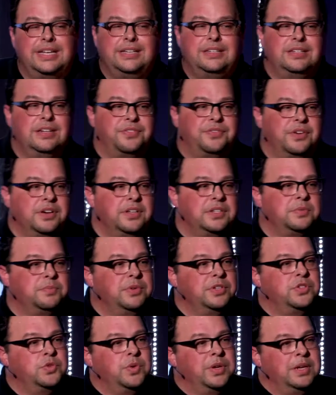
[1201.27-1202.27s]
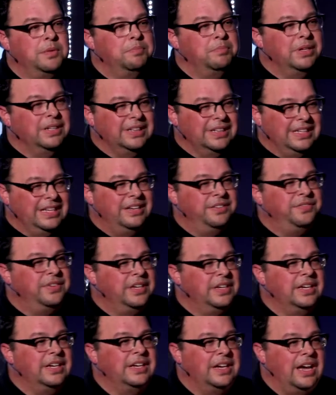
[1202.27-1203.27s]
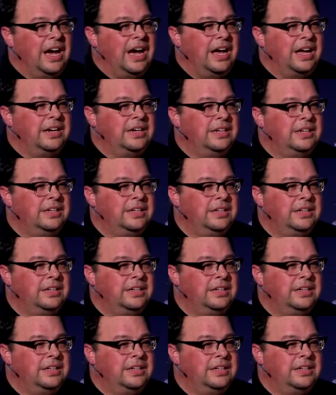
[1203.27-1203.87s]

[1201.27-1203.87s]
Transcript: a difference between believing in God